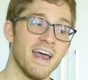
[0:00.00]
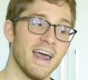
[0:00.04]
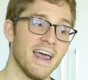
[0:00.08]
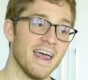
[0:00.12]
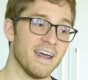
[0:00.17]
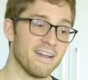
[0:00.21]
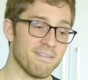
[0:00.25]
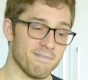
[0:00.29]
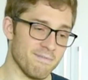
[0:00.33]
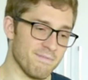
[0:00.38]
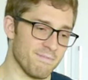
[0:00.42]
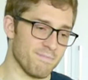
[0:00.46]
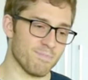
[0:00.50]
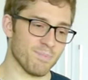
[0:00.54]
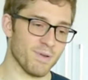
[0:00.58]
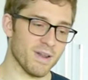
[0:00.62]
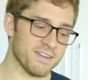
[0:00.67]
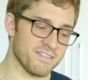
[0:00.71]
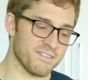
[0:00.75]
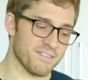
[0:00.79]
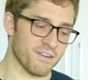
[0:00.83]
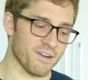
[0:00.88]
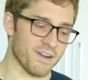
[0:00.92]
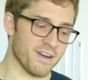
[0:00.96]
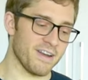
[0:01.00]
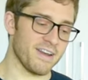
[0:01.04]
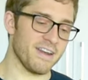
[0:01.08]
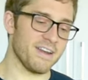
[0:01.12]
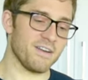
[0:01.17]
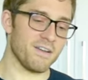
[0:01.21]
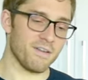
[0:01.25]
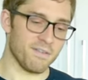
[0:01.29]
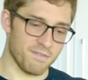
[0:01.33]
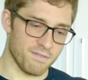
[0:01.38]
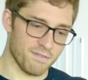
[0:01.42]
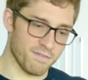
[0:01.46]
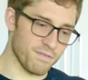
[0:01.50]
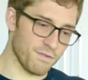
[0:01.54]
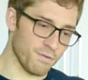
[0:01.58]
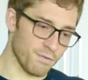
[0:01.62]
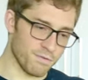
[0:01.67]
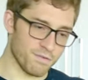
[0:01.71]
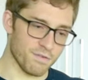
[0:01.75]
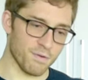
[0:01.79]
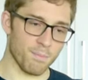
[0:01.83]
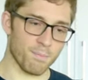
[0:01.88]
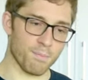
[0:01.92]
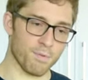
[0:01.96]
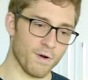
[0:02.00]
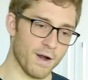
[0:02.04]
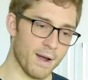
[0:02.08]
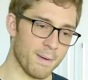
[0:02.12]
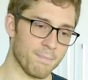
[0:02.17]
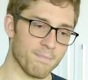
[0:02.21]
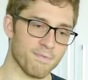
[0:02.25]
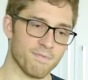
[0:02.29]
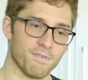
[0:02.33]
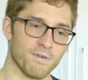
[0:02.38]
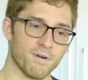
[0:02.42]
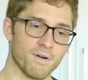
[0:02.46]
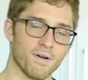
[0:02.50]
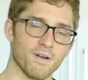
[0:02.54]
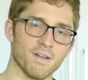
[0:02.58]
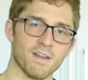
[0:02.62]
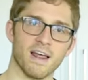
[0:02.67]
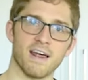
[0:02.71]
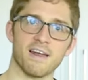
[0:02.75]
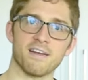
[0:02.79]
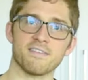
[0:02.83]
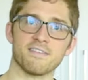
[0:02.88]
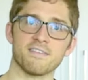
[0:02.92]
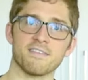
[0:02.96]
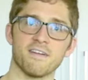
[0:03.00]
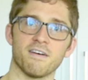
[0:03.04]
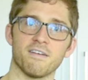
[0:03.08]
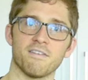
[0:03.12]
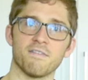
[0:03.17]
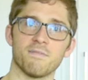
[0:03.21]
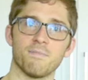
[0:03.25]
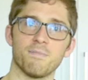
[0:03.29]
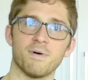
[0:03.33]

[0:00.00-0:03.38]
And plus, you're going to need to do some prep for a lot of stuff.